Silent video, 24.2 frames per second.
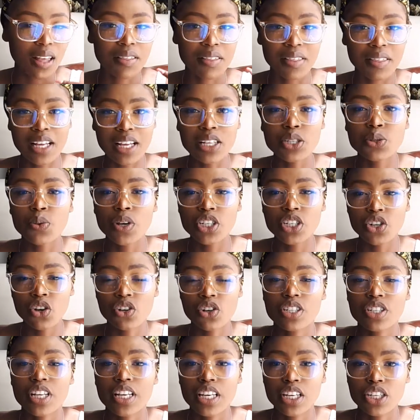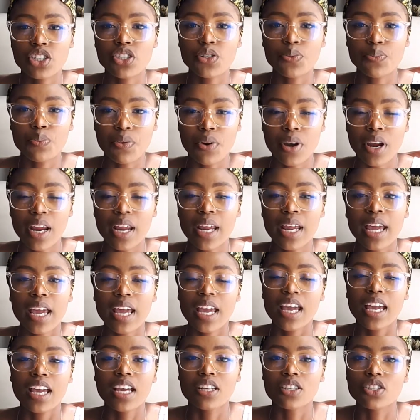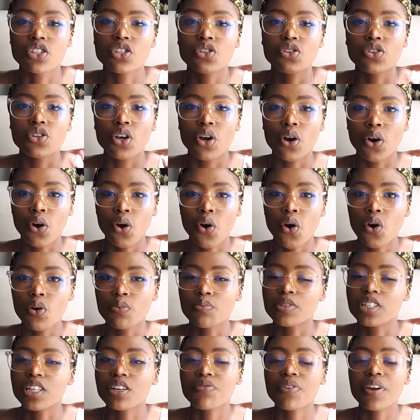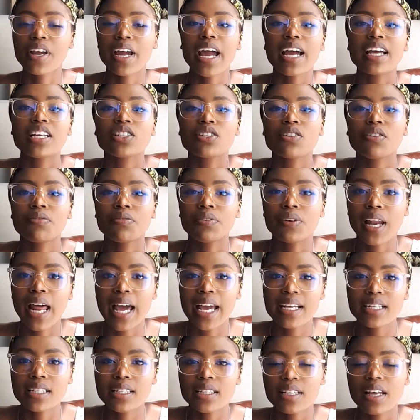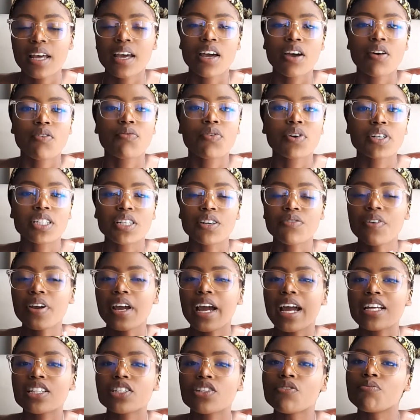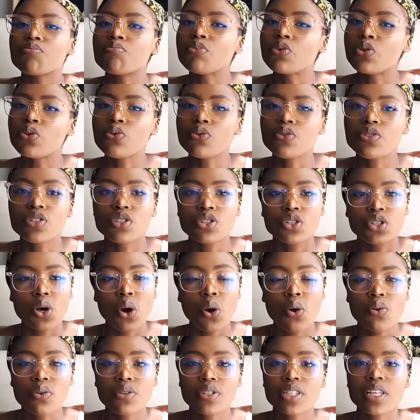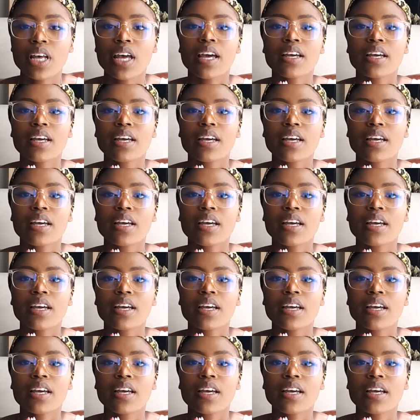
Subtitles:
that's what you also need to bring into your home. Different kinds of lights for different kinds of moods, tones.